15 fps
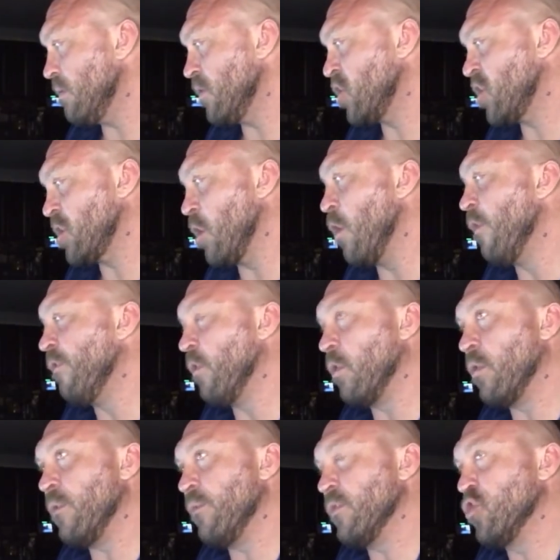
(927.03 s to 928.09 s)

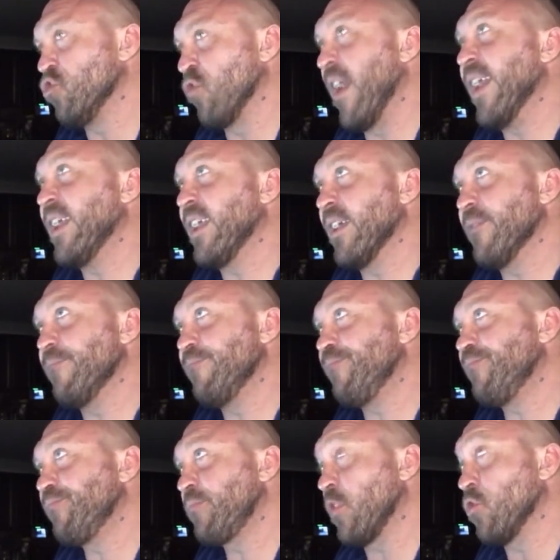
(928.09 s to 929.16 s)
Scoville drank it
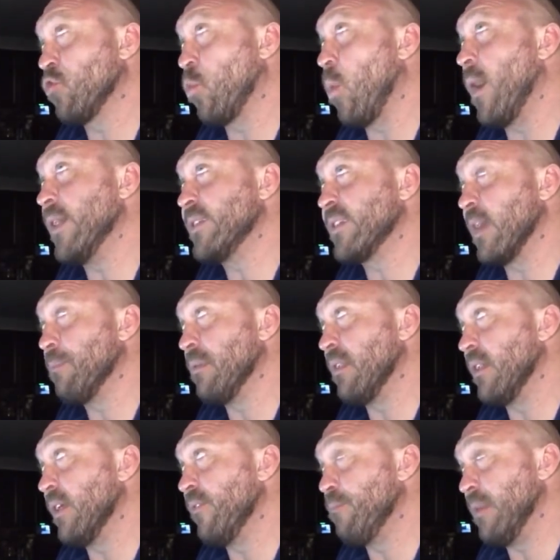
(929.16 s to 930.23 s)
twice, I
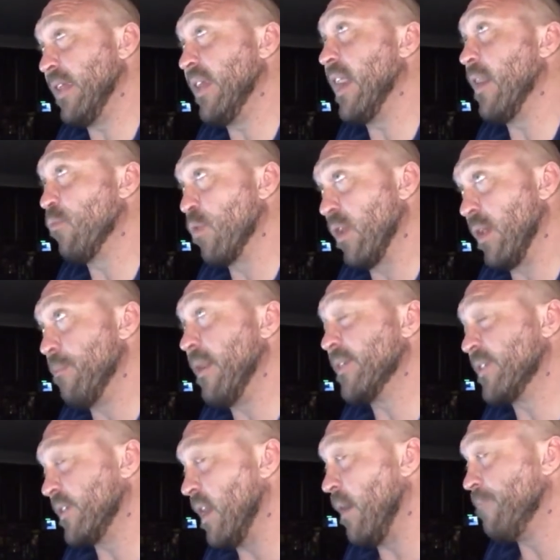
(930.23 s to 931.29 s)
believe, but he got really
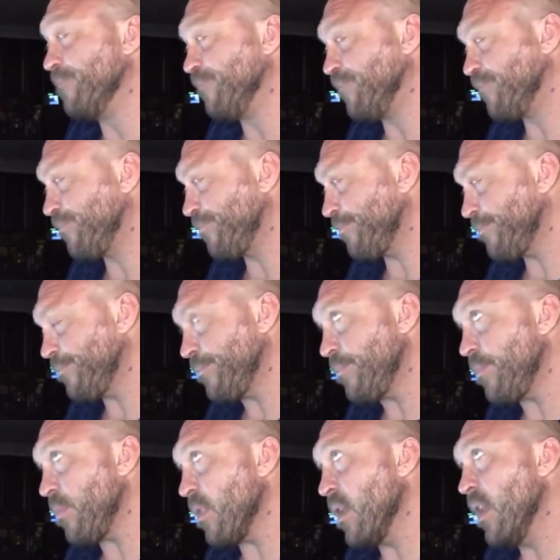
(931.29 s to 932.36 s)
messed up.
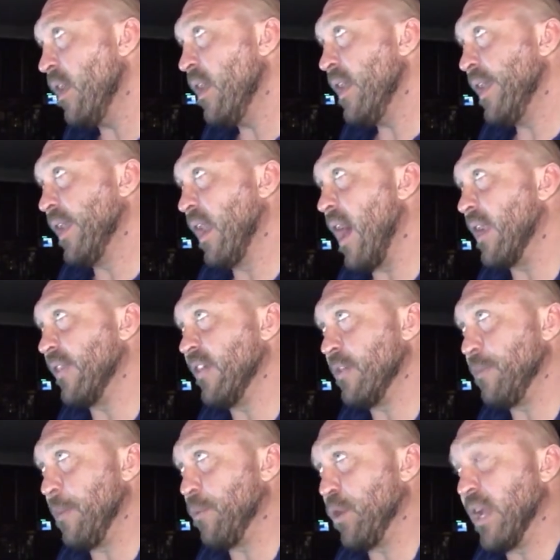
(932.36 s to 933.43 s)
And a lot of these
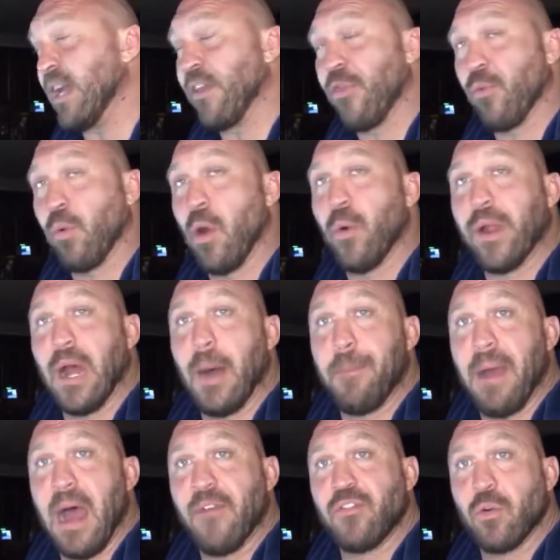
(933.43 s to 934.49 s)
people, you got to throw it up
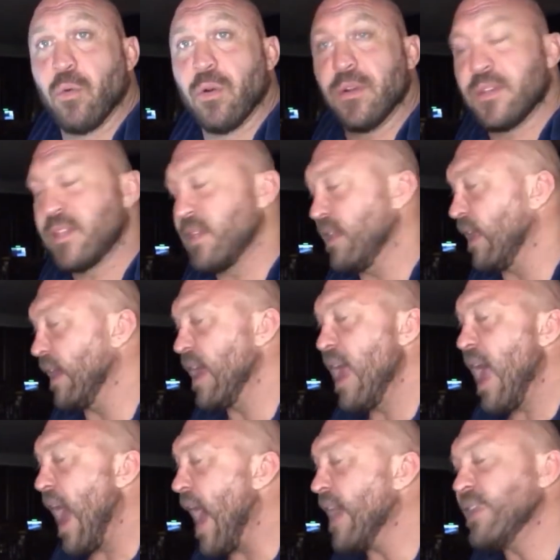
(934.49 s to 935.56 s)
afterwards. See, like,
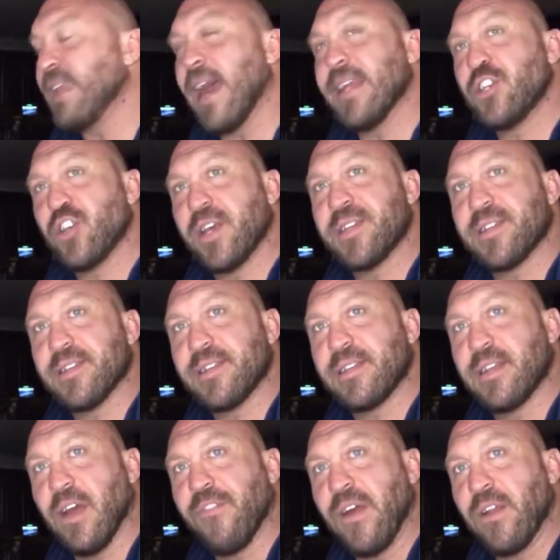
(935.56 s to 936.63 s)
I digest this
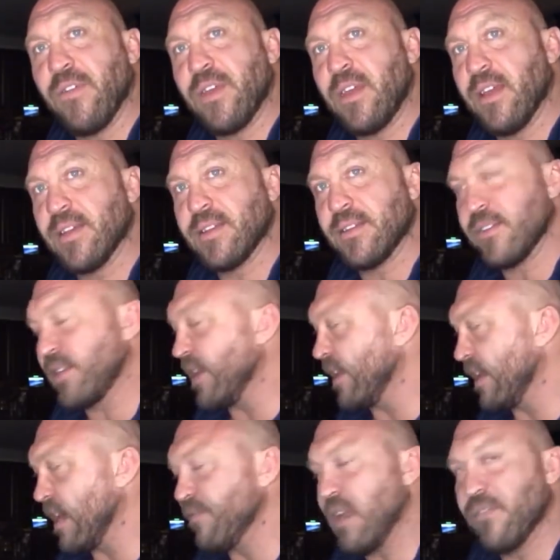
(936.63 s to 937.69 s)
stuff. I don't think you guys understand.
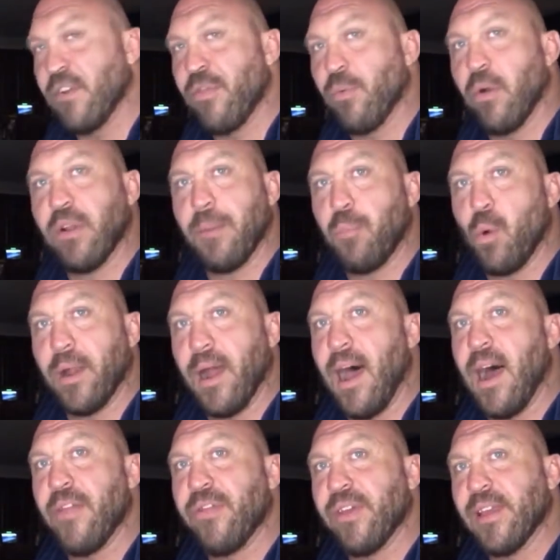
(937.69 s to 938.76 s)
Like, I've never thrown up one
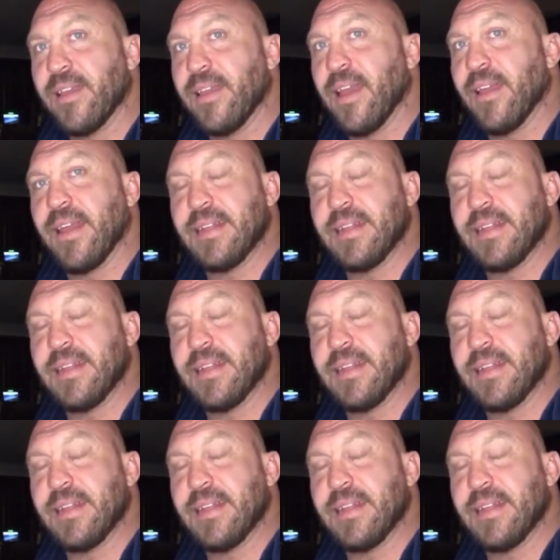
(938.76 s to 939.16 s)
hot thing yet.